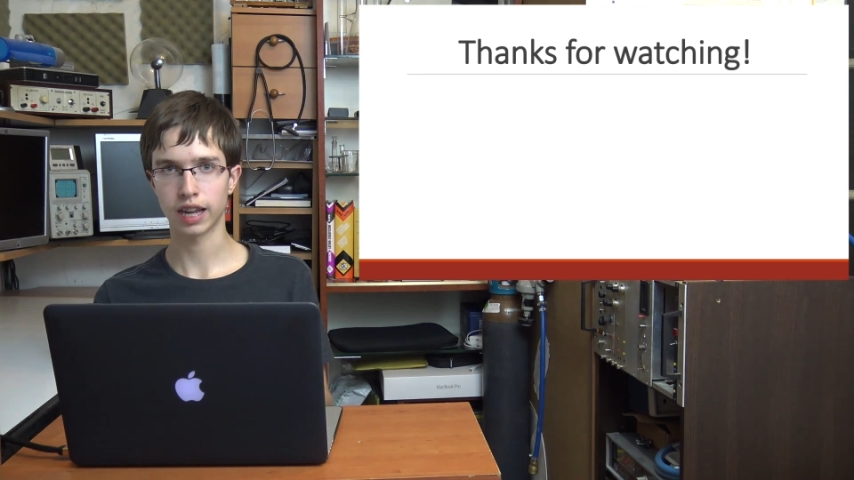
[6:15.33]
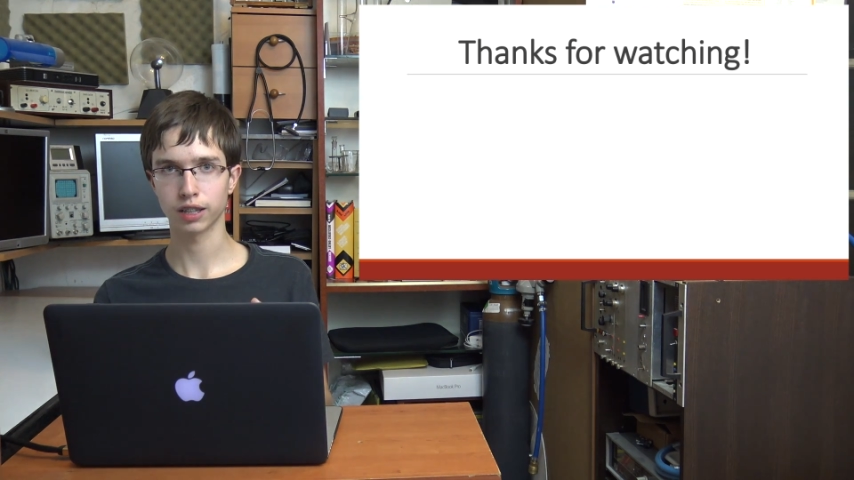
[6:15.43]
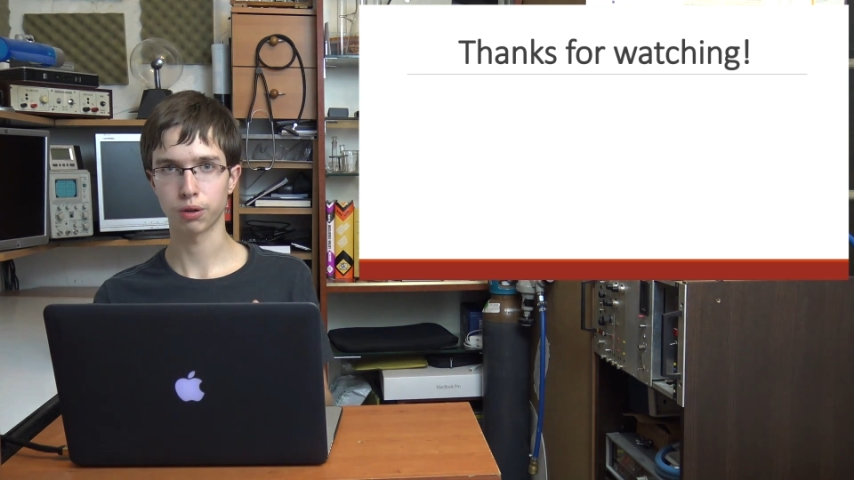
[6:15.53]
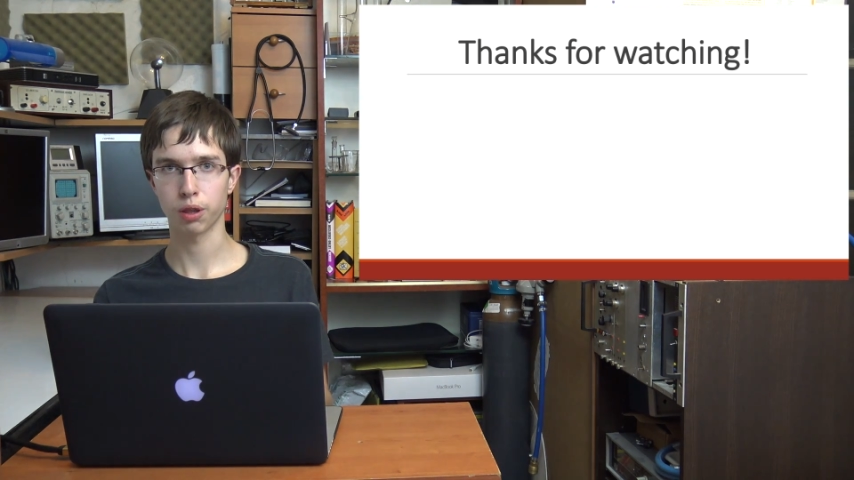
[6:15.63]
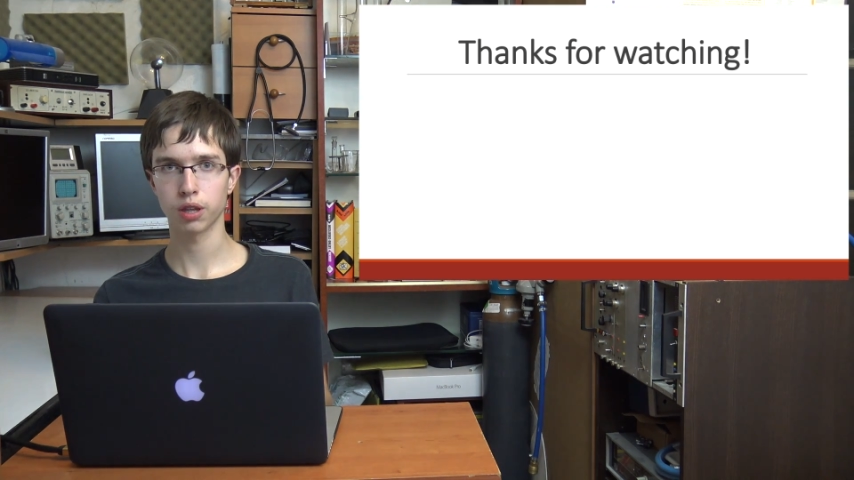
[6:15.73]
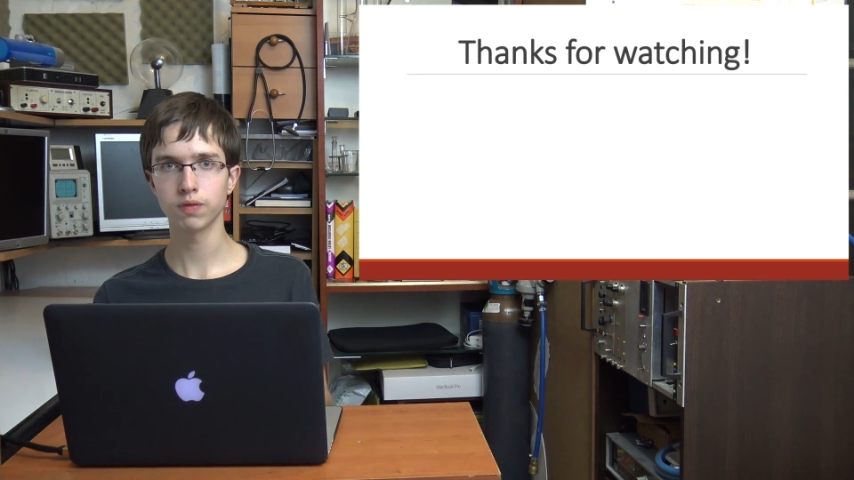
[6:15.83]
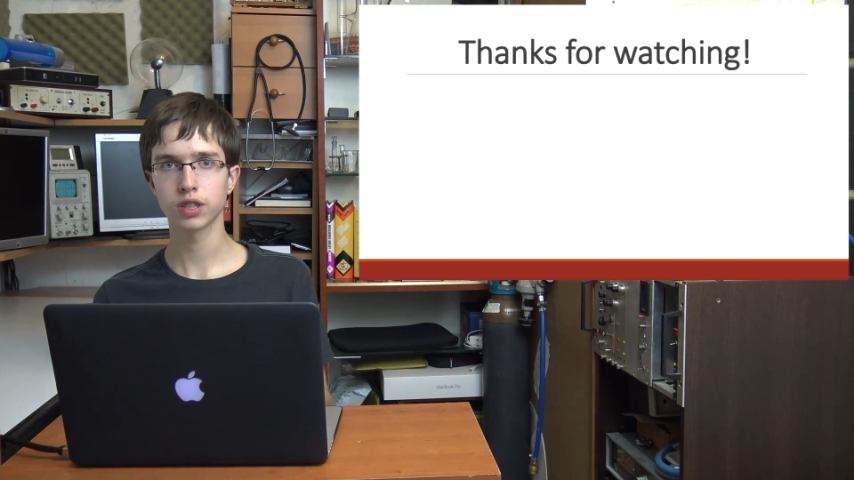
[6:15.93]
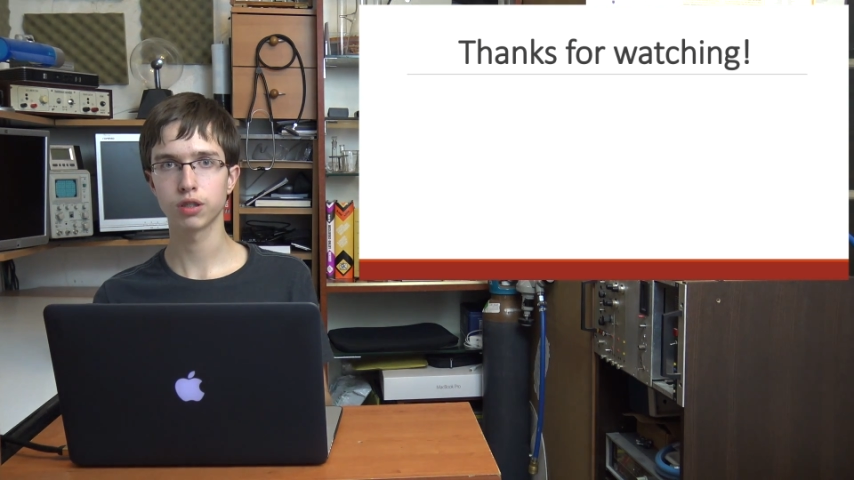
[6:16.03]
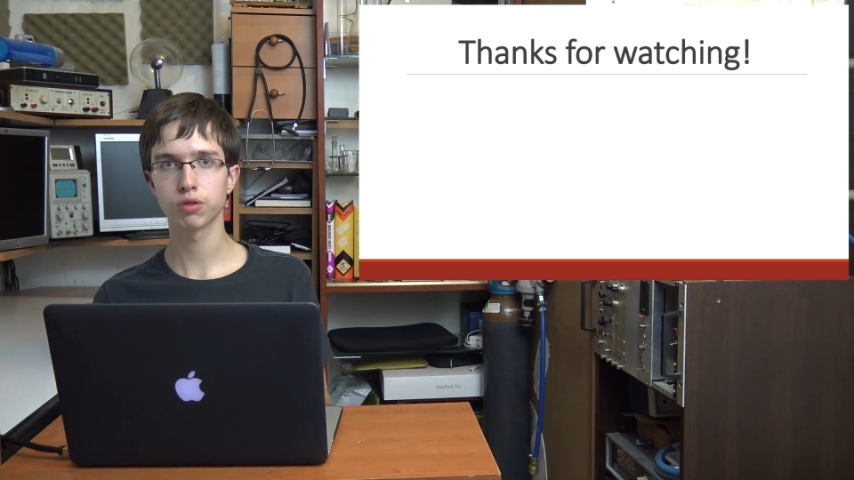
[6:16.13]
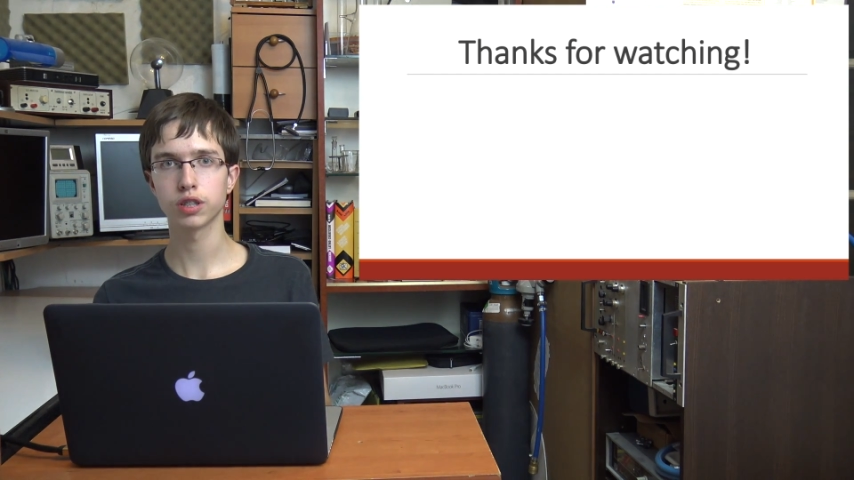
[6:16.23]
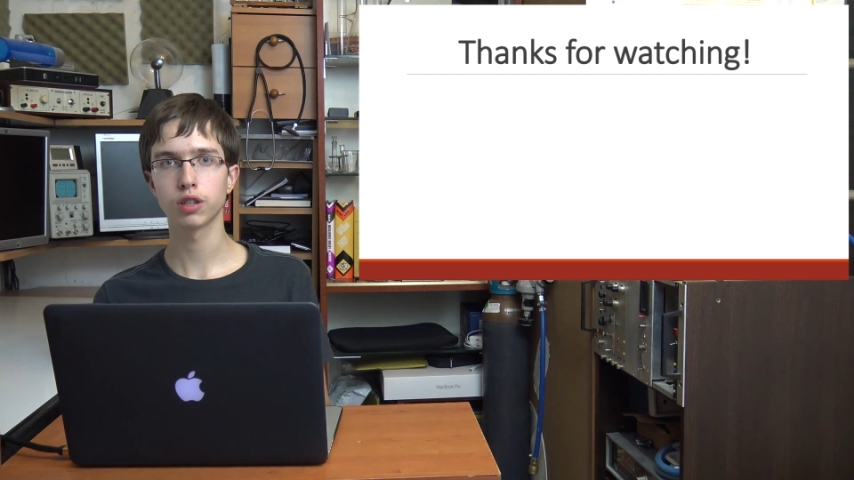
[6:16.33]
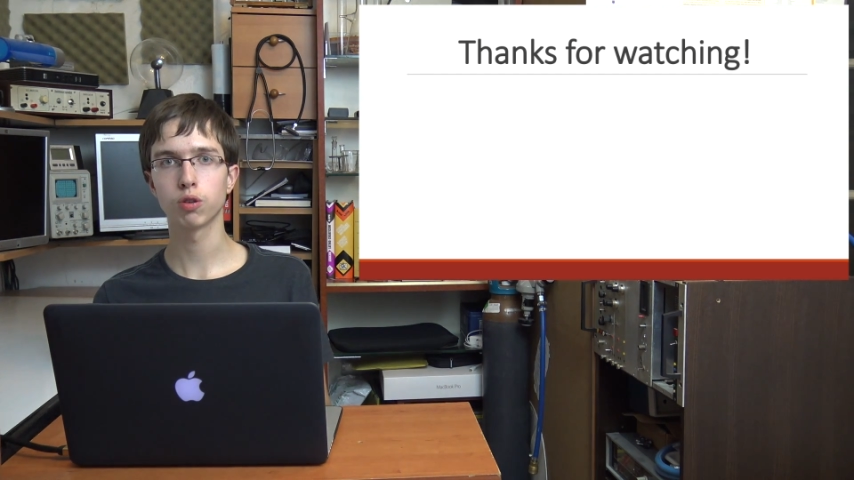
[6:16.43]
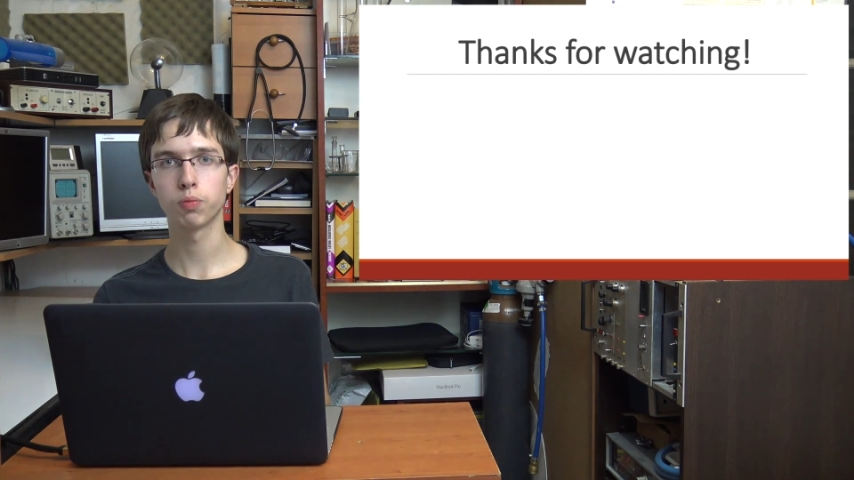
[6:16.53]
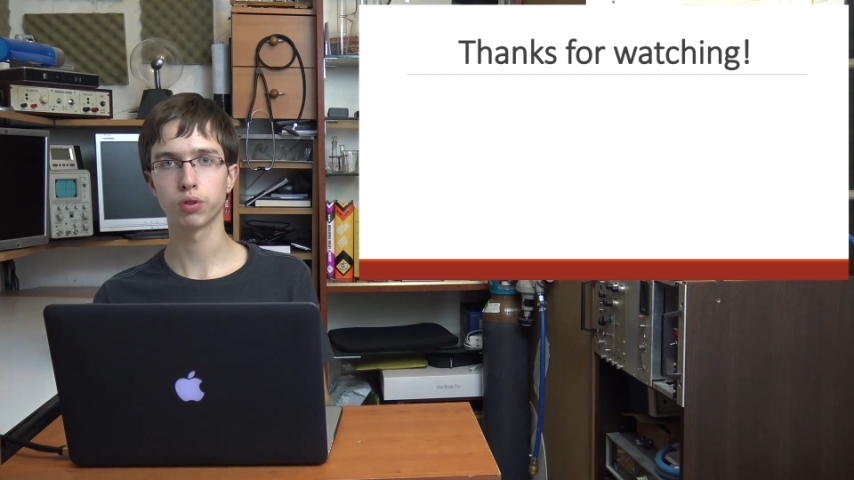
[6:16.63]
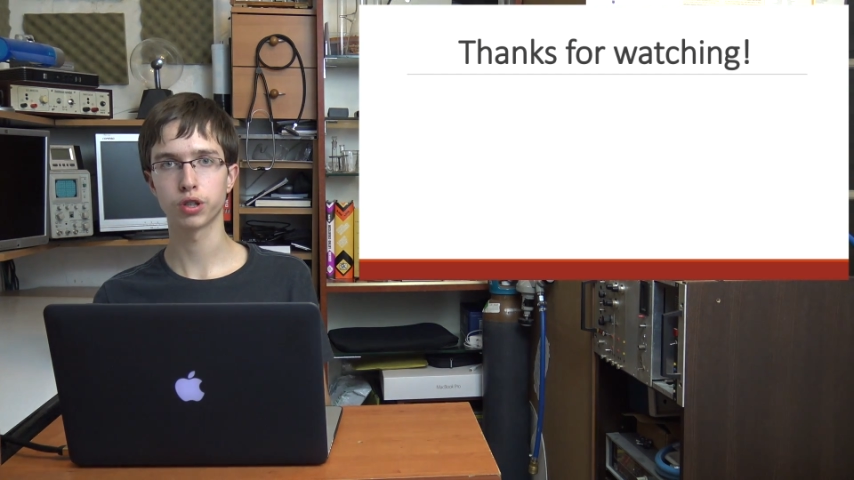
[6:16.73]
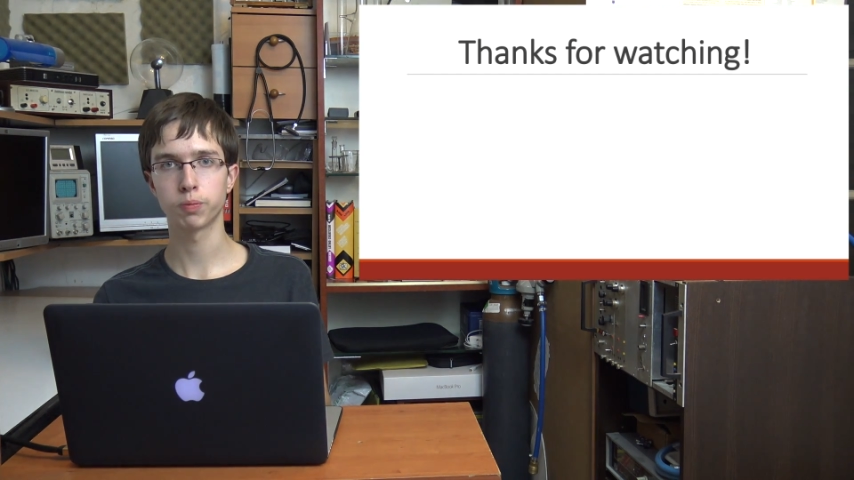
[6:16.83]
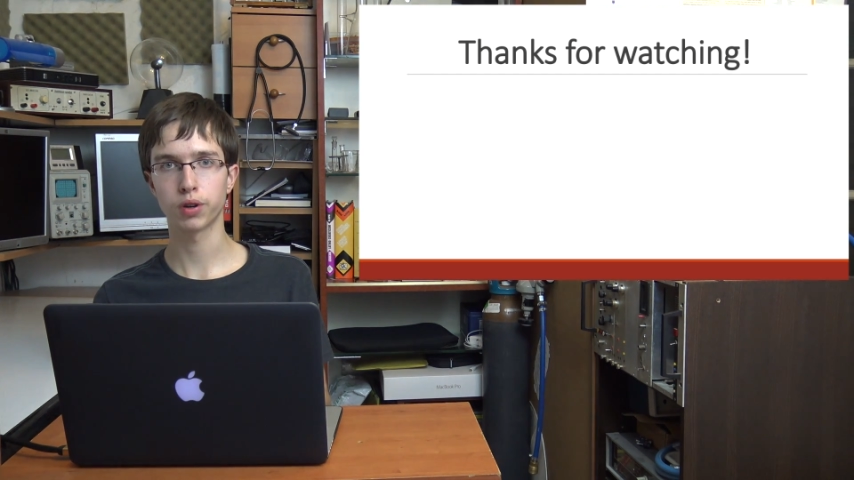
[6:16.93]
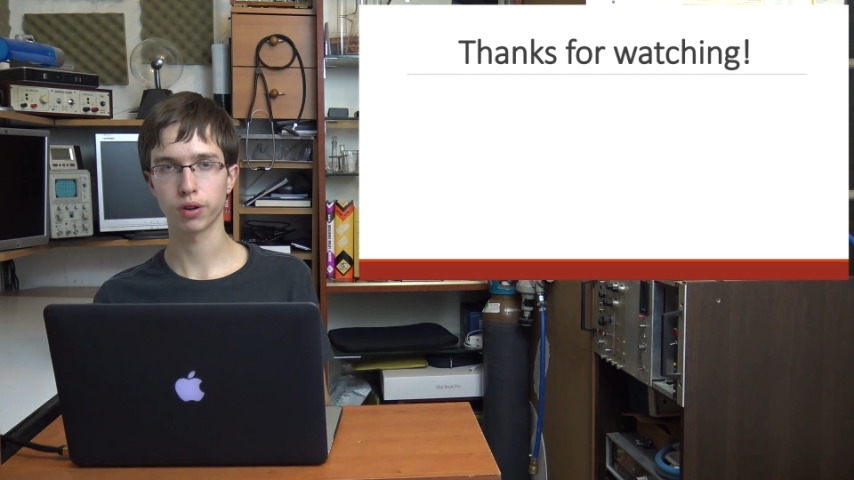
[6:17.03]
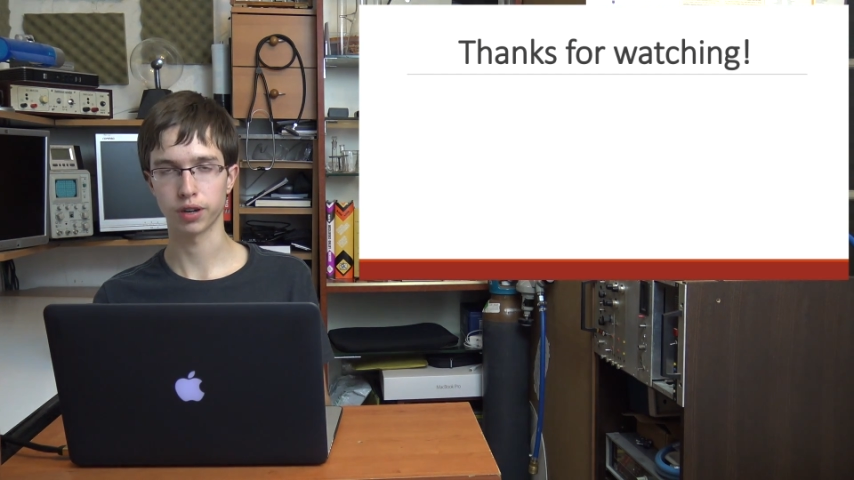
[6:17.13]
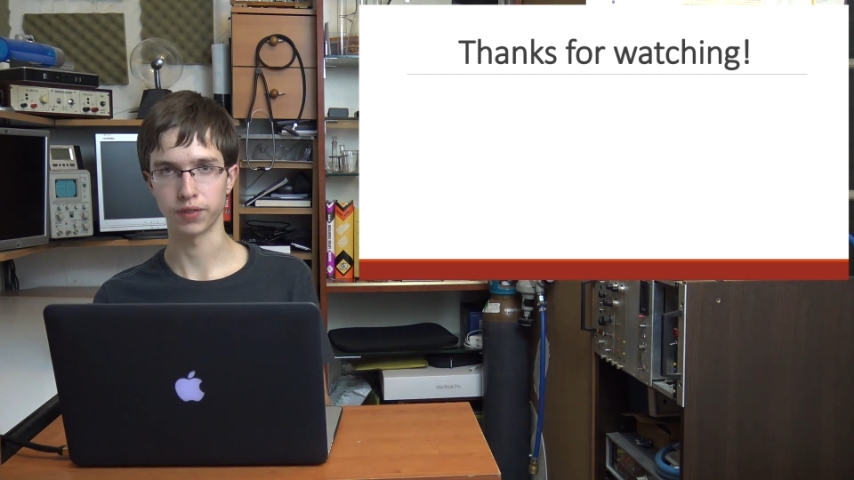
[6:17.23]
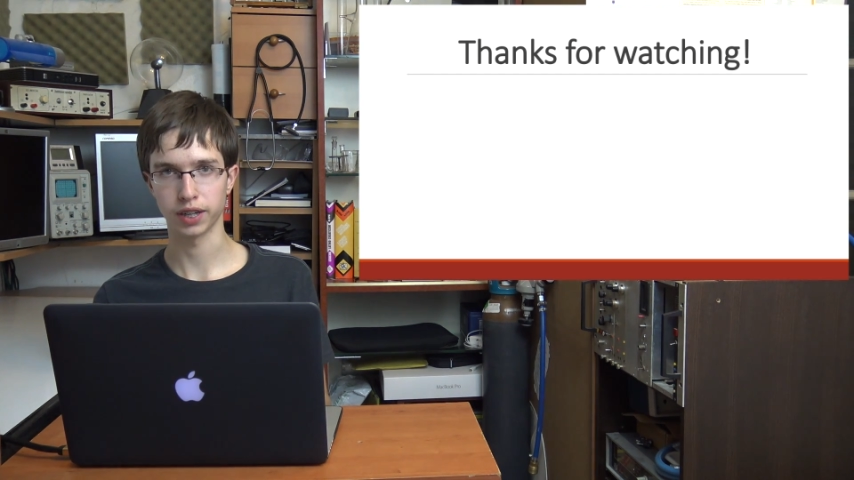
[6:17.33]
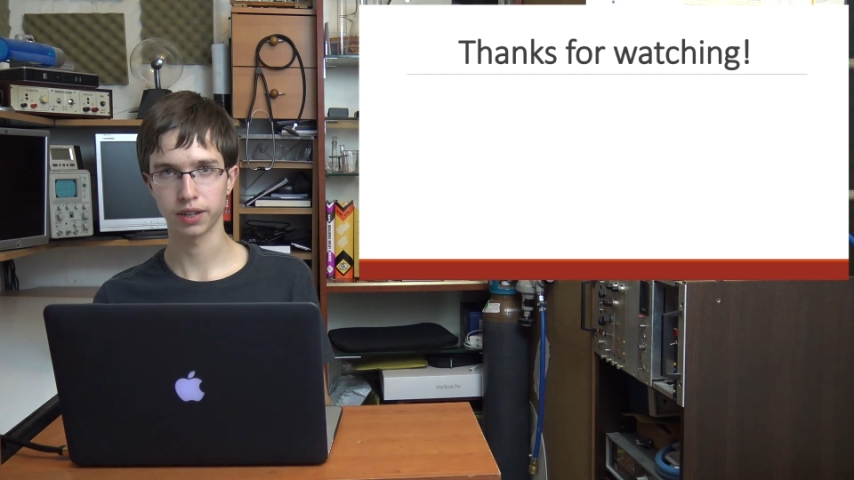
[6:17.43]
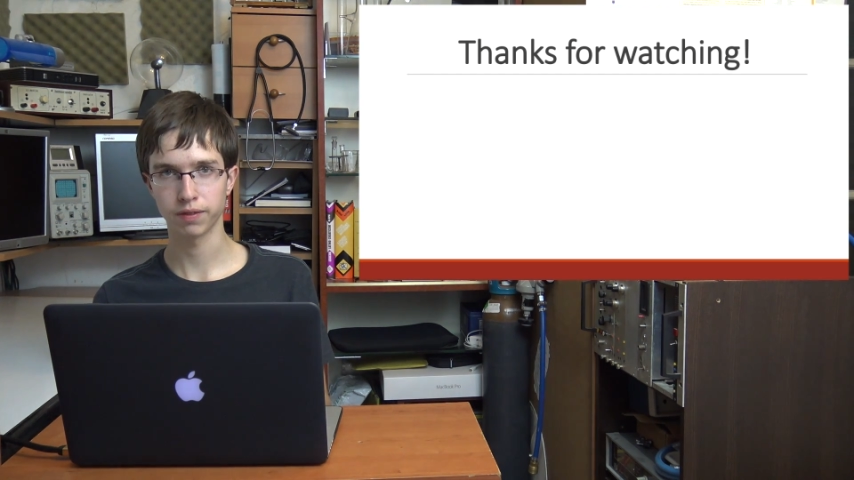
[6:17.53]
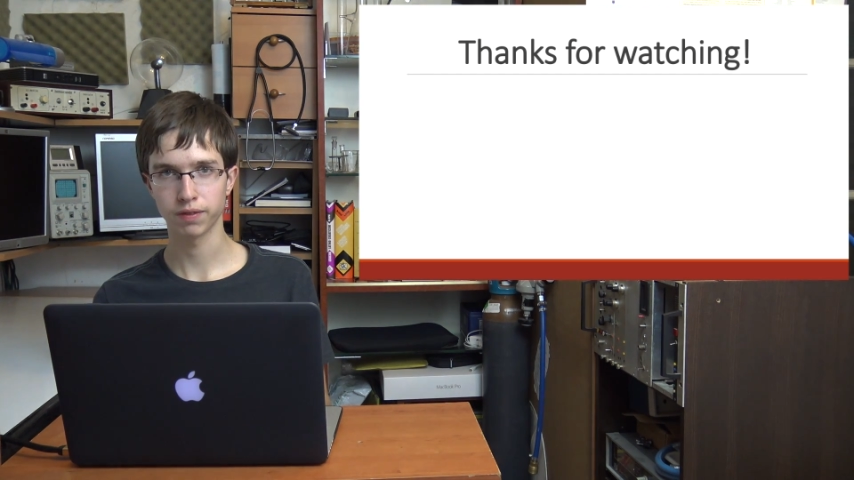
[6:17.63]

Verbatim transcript: algorithms used in computer programming.